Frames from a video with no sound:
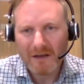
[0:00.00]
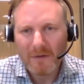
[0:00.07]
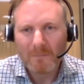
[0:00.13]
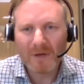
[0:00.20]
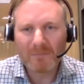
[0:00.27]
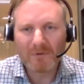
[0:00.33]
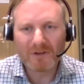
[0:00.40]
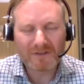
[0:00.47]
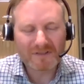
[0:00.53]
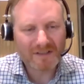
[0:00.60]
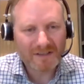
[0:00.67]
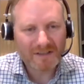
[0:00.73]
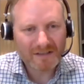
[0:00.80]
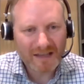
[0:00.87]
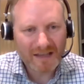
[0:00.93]
My brother
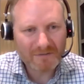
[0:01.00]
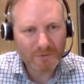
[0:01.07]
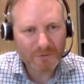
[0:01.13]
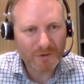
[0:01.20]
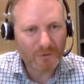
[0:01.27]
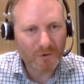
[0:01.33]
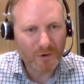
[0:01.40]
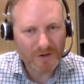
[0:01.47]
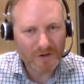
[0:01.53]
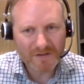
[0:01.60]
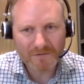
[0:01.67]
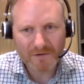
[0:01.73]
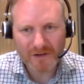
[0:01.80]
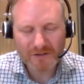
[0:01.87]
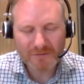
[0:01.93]
has won awards
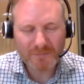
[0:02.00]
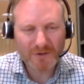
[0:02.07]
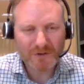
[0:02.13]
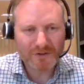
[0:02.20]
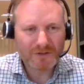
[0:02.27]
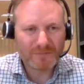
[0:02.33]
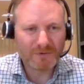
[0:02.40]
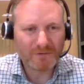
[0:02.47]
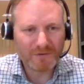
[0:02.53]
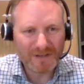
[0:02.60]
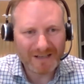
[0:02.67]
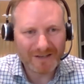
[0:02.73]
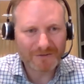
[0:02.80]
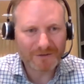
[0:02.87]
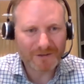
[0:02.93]
for entrepreneurship over the
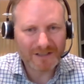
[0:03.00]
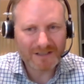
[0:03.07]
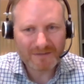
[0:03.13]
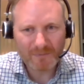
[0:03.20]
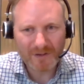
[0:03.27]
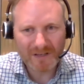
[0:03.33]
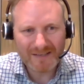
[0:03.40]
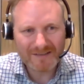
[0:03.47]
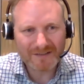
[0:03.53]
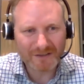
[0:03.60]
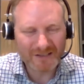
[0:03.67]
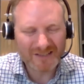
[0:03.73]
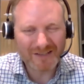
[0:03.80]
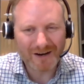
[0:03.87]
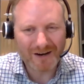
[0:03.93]
years, right? But he's
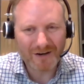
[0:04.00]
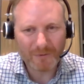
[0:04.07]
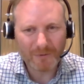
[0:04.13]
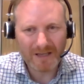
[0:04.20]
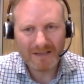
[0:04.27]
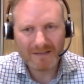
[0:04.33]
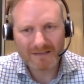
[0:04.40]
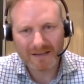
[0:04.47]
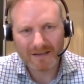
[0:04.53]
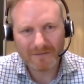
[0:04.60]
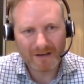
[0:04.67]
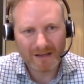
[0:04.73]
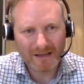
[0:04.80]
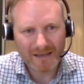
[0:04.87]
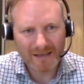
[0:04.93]
done it the hard way. He's kind of
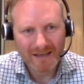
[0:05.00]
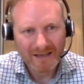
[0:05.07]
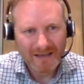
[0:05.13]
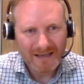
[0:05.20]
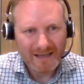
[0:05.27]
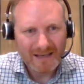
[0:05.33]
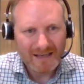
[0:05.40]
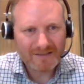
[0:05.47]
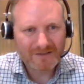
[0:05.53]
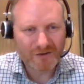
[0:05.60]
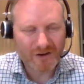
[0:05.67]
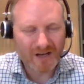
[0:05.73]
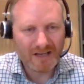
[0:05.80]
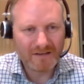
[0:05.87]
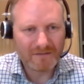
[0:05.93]
like, he's
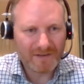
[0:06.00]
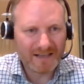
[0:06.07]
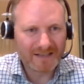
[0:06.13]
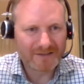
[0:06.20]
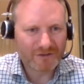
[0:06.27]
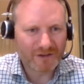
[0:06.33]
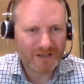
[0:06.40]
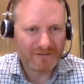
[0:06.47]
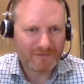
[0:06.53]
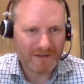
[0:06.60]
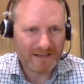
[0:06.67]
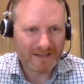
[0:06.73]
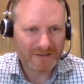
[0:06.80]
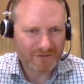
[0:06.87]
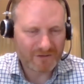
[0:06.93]
tried and failed and tried
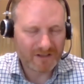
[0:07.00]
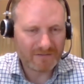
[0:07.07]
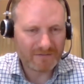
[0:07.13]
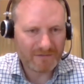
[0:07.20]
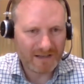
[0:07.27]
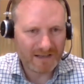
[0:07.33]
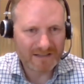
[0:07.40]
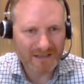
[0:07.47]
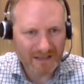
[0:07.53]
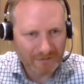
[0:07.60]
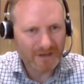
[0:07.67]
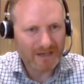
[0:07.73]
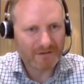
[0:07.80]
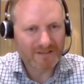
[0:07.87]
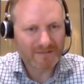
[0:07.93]
and failed and tried and failed. And I
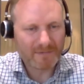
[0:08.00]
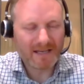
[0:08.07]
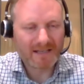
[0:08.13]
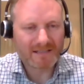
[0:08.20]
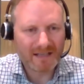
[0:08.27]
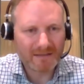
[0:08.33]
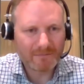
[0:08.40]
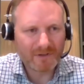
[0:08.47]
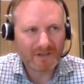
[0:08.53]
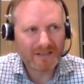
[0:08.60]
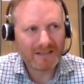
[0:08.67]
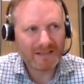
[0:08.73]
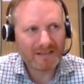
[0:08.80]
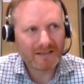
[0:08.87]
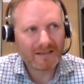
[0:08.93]
really respect that. But I
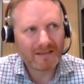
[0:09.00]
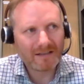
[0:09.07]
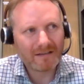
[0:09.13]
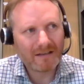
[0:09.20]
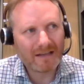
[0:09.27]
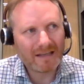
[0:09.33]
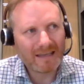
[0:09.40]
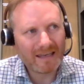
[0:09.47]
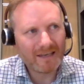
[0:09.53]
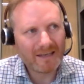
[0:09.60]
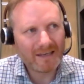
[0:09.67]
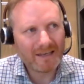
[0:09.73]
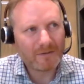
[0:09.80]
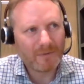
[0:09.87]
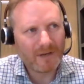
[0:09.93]
think like
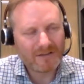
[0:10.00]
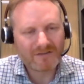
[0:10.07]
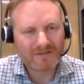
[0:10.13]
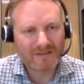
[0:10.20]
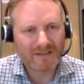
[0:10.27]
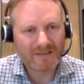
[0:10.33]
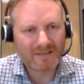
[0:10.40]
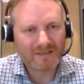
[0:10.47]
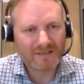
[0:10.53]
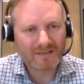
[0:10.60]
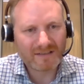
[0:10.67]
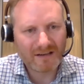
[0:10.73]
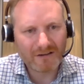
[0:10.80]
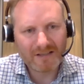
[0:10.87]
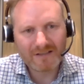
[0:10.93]
incubators and
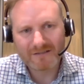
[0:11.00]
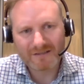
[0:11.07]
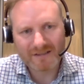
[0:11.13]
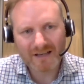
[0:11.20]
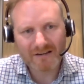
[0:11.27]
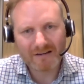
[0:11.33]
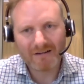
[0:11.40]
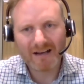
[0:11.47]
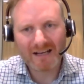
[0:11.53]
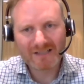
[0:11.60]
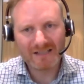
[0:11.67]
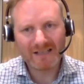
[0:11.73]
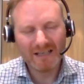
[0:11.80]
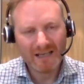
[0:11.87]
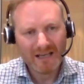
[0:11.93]
accelerators are
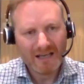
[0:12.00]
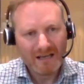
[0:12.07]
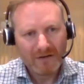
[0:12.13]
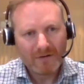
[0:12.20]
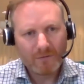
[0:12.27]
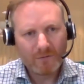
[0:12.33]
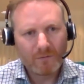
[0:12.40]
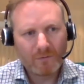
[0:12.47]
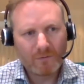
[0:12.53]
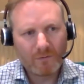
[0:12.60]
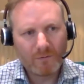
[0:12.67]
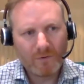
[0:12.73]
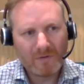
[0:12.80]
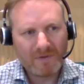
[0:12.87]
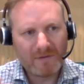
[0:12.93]
actually, when
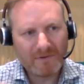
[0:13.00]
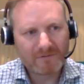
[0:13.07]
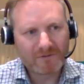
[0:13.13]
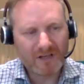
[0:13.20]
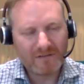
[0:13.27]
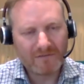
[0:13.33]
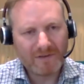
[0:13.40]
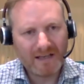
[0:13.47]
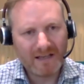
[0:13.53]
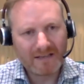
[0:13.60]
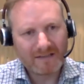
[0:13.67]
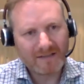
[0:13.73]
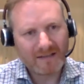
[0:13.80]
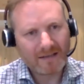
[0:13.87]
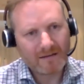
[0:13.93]
people have tried and failed, it's
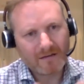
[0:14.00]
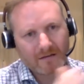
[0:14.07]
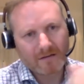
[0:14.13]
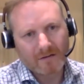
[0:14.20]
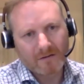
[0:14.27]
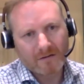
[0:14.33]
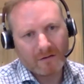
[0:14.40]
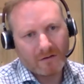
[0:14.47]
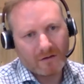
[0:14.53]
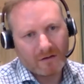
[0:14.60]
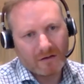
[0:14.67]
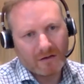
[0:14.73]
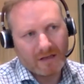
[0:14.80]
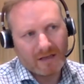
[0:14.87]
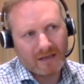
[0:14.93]
like
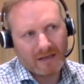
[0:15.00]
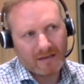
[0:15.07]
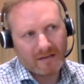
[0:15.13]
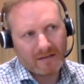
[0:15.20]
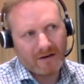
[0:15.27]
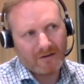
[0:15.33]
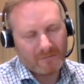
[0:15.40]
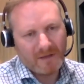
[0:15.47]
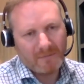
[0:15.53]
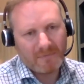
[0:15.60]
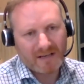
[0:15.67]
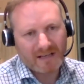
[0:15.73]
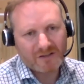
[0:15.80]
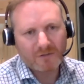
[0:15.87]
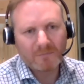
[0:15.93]
they're the people
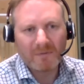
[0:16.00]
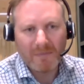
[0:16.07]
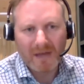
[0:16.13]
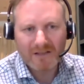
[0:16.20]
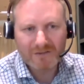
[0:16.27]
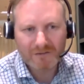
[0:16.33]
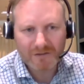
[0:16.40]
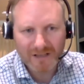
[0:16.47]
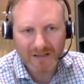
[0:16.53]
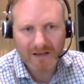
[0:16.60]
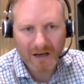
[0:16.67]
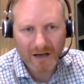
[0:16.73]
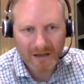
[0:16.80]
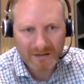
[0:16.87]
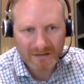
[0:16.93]
that should be mentoring
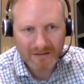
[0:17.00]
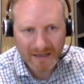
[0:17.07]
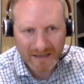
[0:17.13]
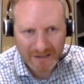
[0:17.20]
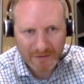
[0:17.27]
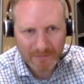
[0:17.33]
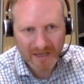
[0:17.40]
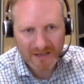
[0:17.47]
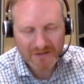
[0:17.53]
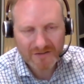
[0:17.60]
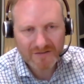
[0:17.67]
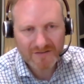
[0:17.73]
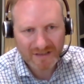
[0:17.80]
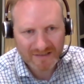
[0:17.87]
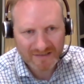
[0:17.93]
on
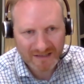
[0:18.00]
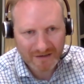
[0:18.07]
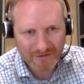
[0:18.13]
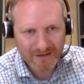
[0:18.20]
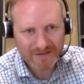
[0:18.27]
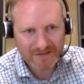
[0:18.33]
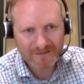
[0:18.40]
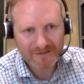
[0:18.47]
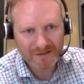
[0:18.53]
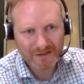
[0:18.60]
incubators and accelerators.